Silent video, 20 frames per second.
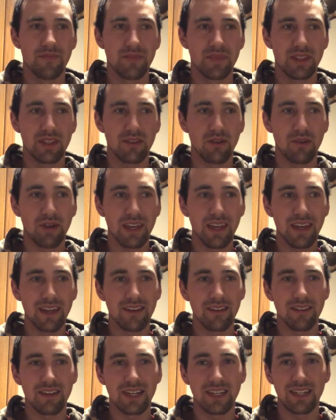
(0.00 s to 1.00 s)
So
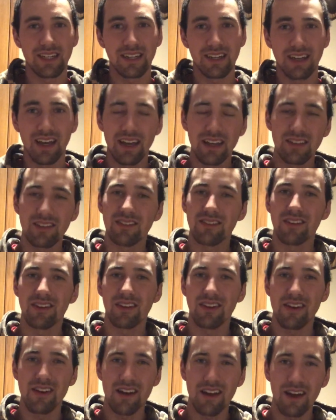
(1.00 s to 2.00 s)
get a nice
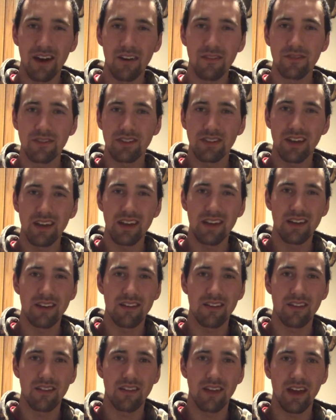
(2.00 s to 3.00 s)
enough sight
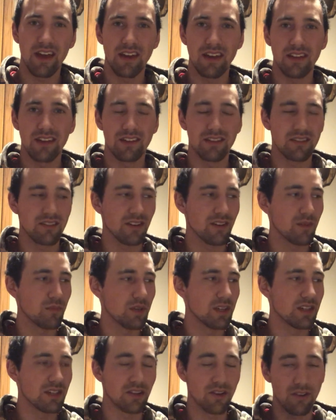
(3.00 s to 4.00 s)
that it's going to
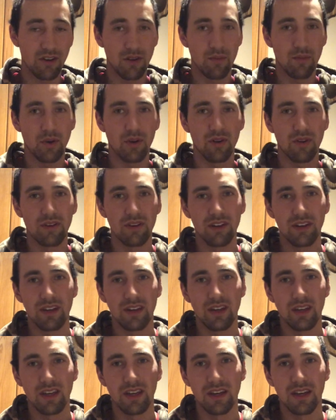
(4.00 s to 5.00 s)
be durable,
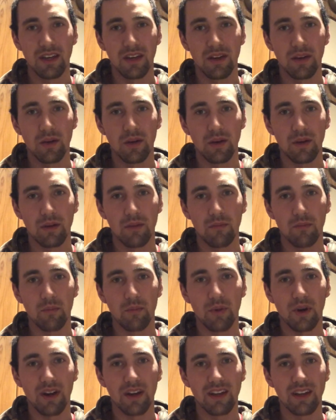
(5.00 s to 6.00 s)

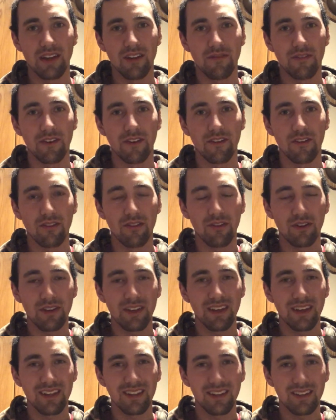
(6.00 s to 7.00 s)
But if you're
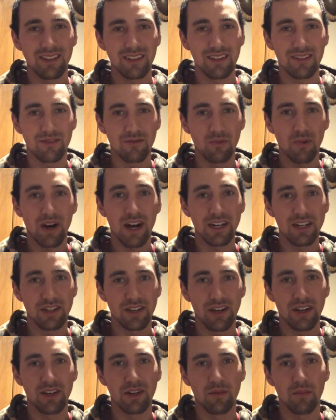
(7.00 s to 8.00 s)
looking to watch
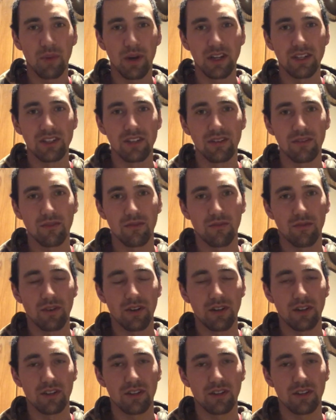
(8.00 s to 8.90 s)
on your budget of what you're